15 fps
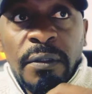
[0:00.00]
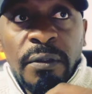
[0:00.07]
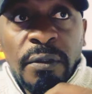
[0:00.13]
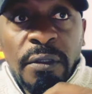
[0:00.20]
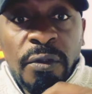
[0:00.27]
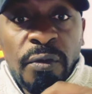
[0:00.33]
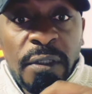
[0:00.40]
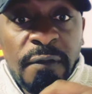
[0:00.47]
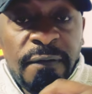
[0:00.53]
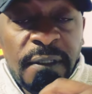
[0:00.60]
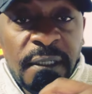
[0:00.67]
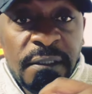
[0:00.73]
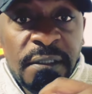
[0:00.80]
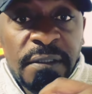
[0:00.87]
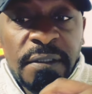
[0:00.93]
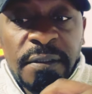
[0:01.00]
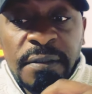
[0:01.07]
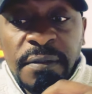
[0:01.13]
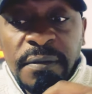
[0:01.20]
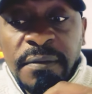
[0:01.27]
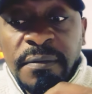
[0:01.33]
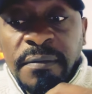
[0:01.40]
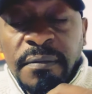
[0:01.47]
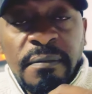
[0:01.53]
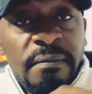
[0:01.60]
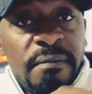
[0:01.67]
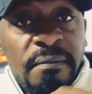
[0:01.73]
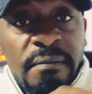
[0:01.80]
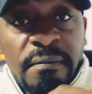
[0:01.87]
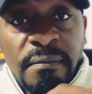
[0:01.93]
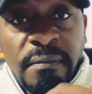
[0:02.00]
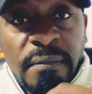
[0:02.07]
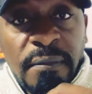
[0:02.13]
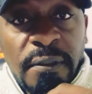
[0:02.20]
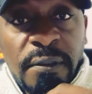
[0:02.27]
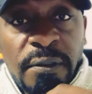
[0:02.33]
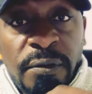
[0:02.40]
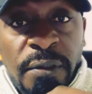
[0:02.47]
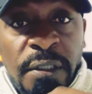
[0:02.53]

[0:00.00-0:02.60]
you leave a narcissist, you